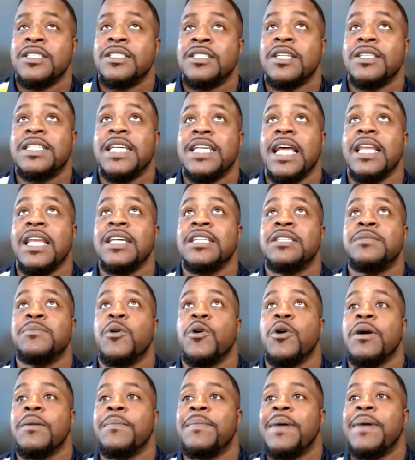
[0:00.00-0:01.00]
So tell us
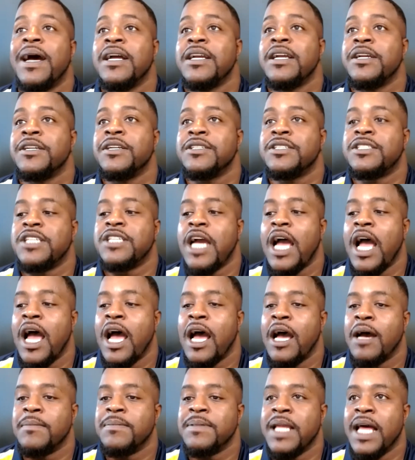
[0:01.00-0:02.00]
more about your
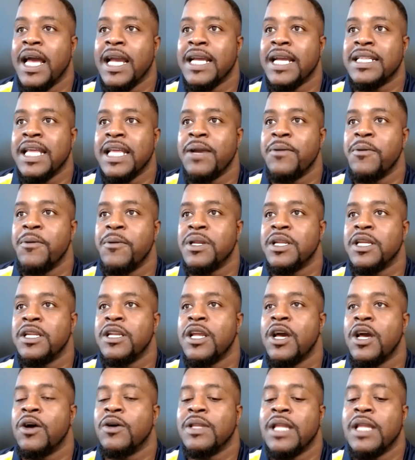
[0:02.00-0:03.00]
job. Like they want to
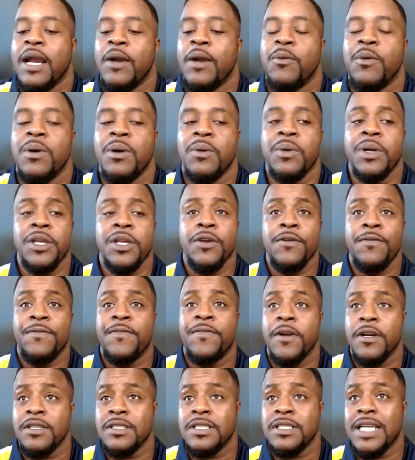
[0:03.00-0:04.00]
know, like when you
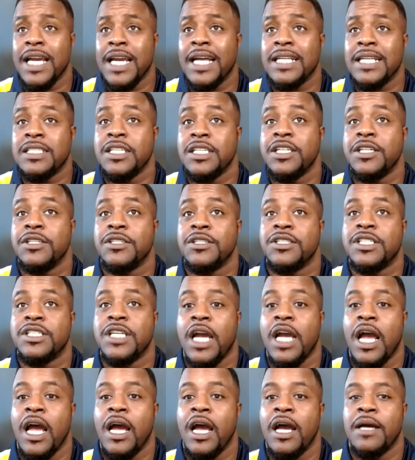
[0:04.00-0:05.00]
first got to your
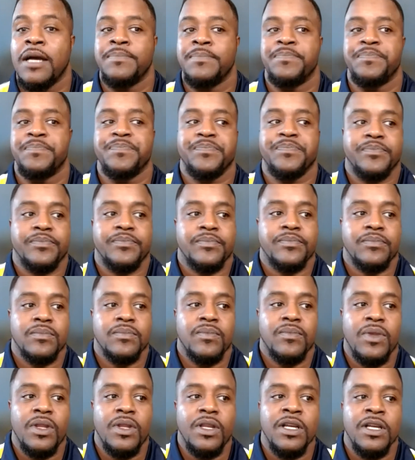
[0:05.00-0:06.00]
job,
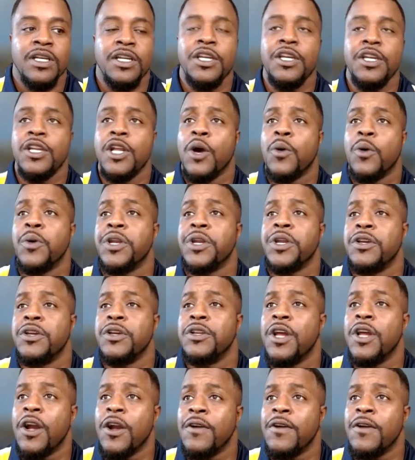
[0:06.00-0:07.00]
were you
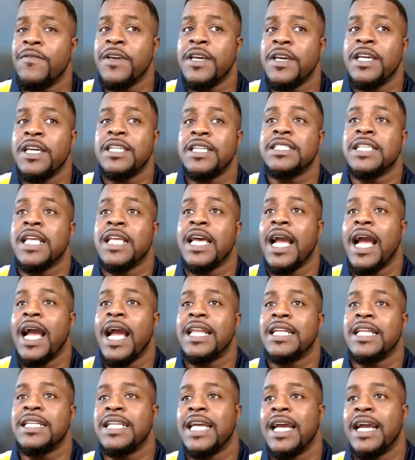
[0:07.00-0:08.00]
nervous? Like how
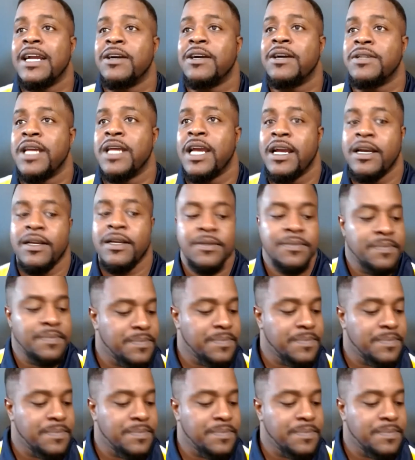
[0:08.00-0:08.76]
did that go down?